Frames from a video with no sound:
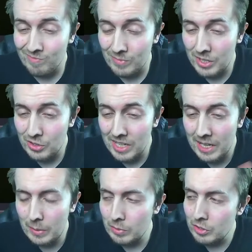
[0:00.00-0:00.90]
Literally,
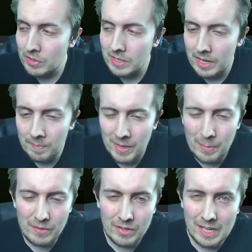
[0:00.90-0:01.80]
it was just um, a bit
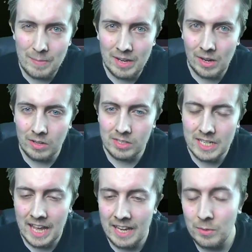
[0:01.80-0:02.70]
of a gimmick card to
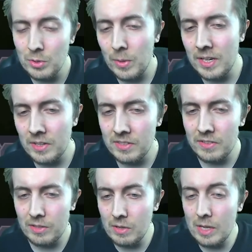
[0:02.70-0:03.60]
get, and it was quite nice to
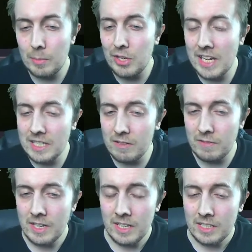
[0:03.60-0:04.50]
do the objective
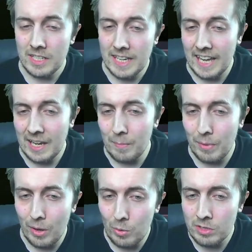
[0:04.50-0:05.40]
to get it,
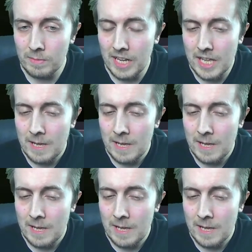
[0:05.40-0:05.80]
but ultimately,